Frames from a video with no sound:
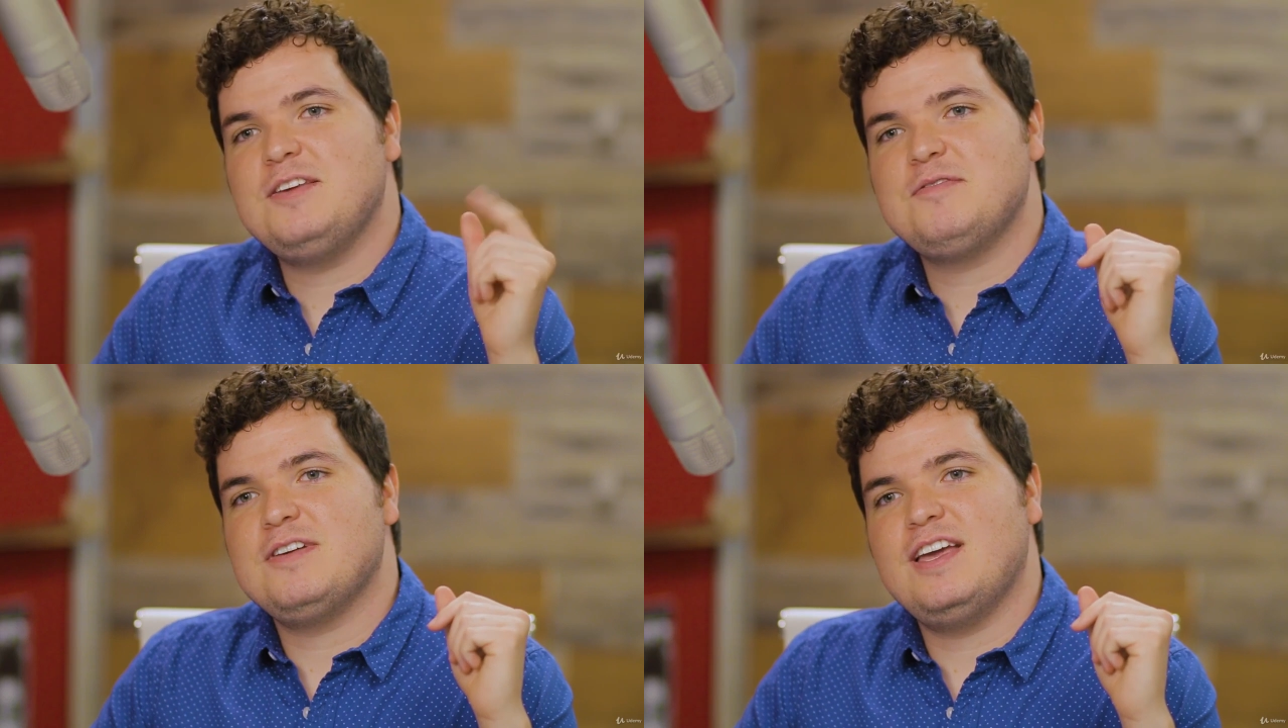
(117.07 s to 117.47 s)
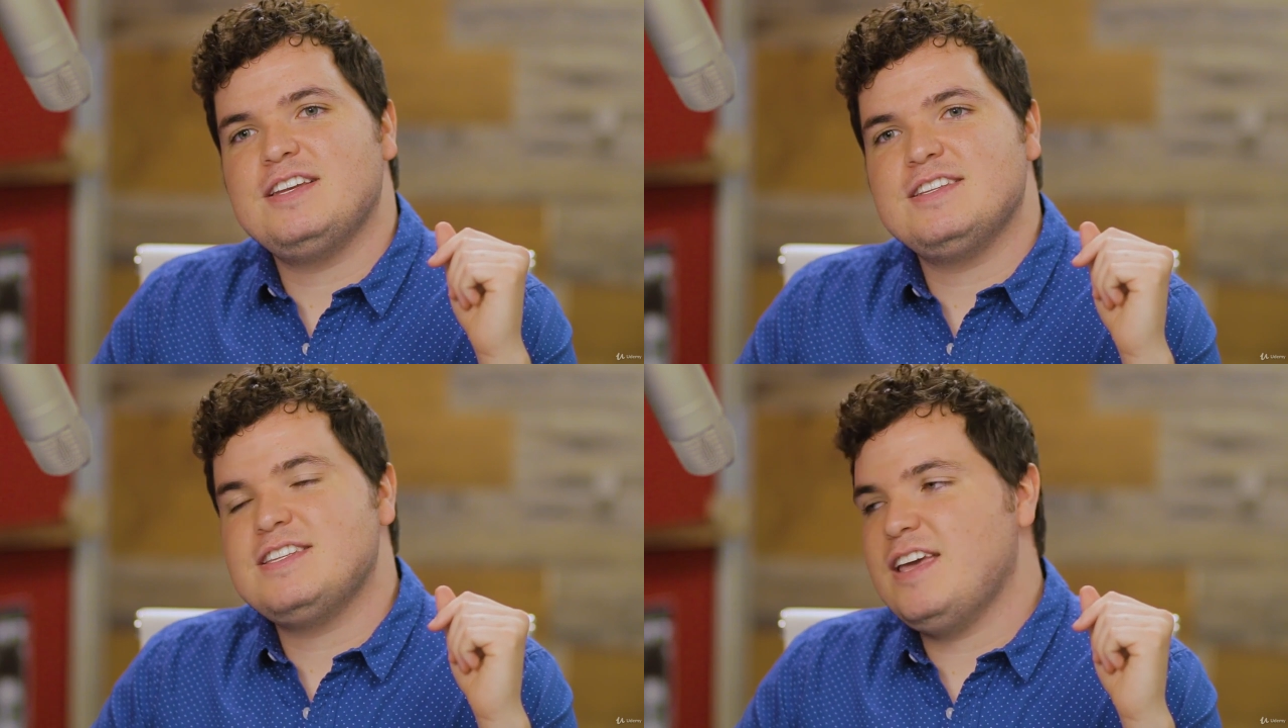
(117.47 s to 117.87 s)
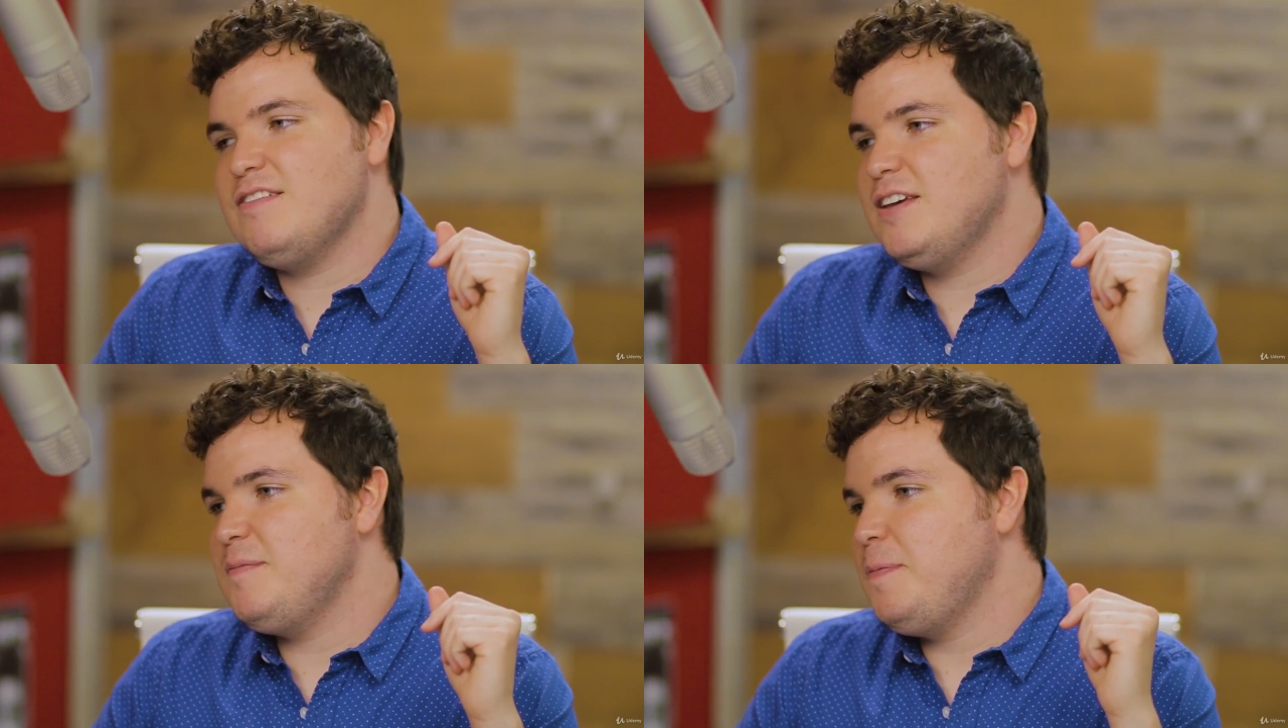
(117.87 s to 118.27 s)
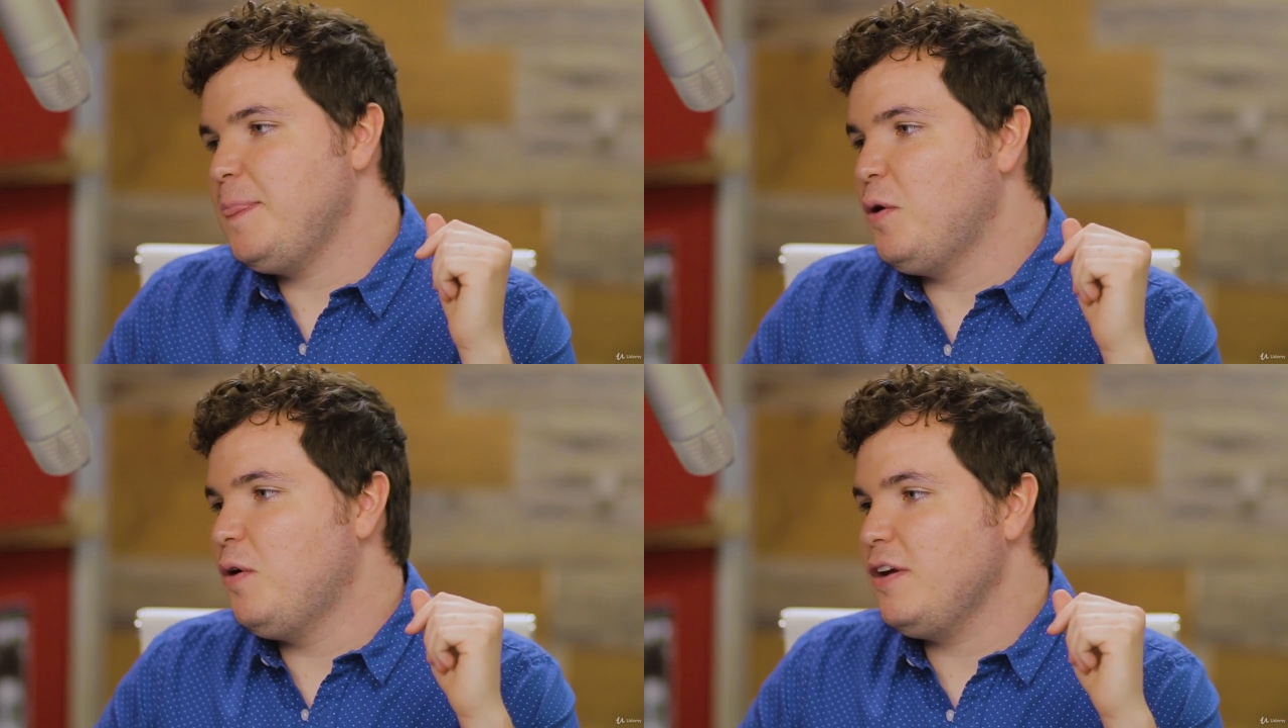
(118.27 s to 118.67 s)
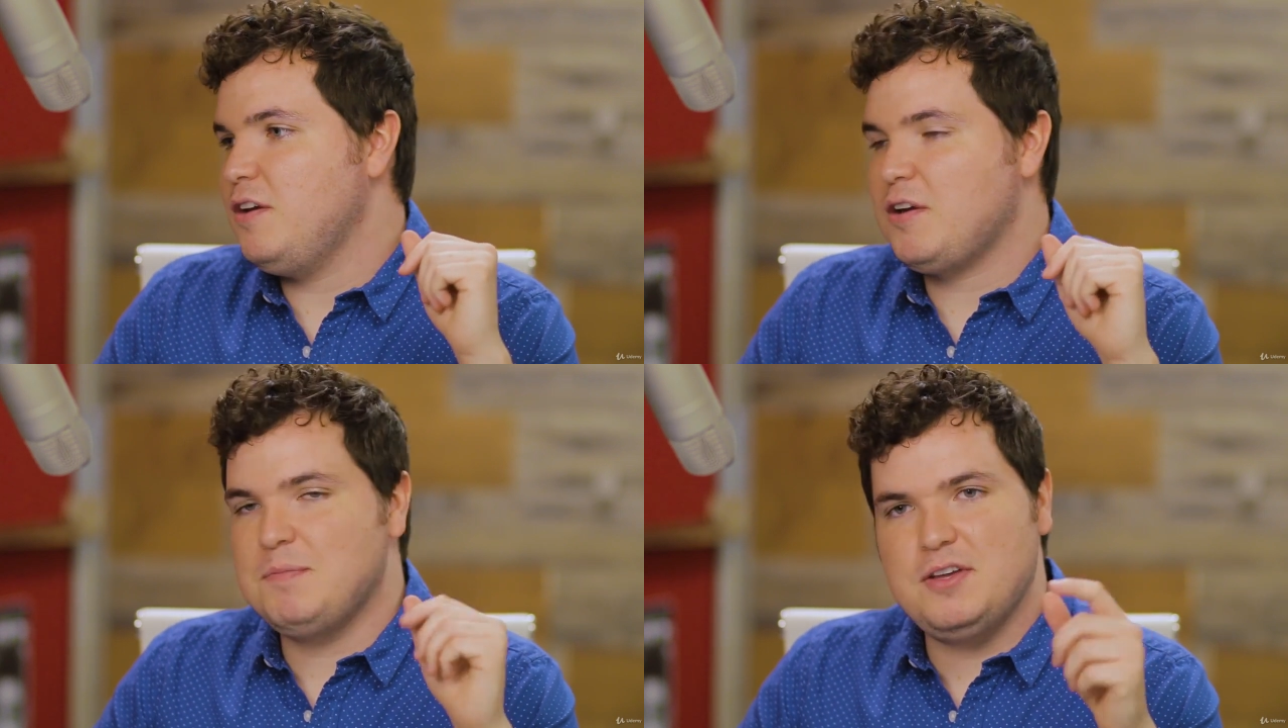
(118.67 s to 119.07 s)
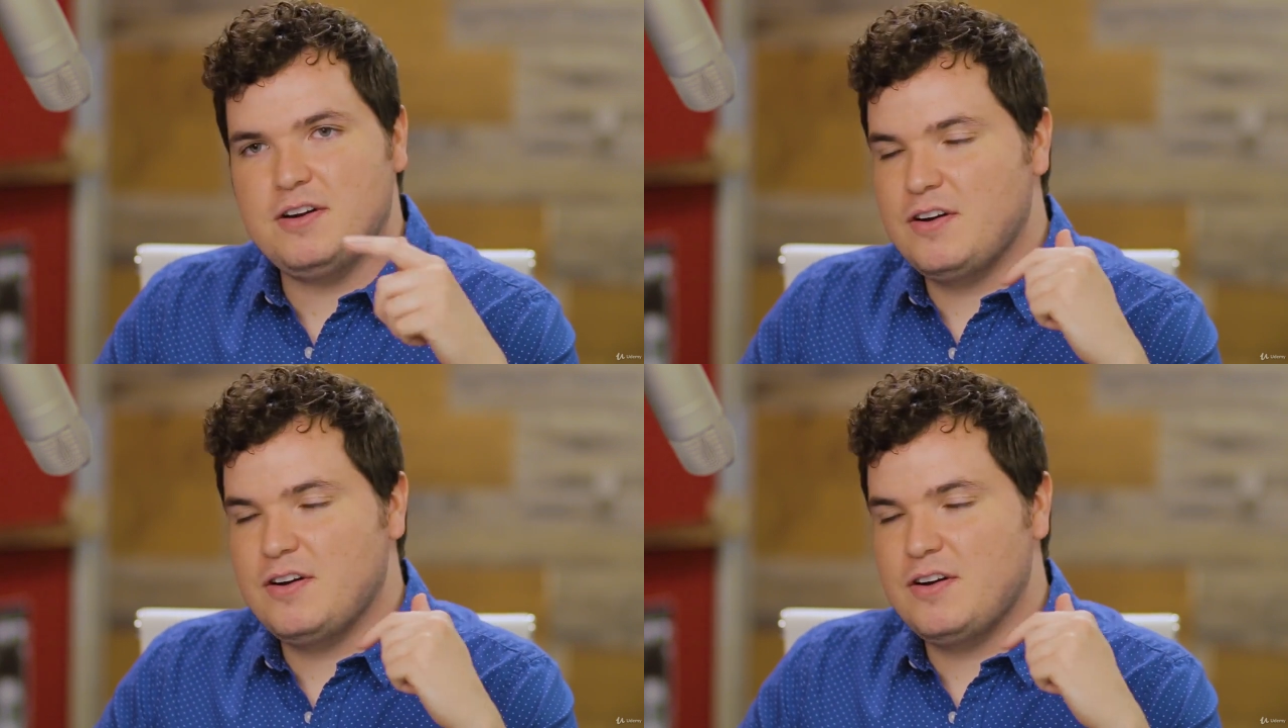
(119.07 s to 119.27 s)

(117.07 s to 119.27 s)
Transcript: and you forget to save it, or your computer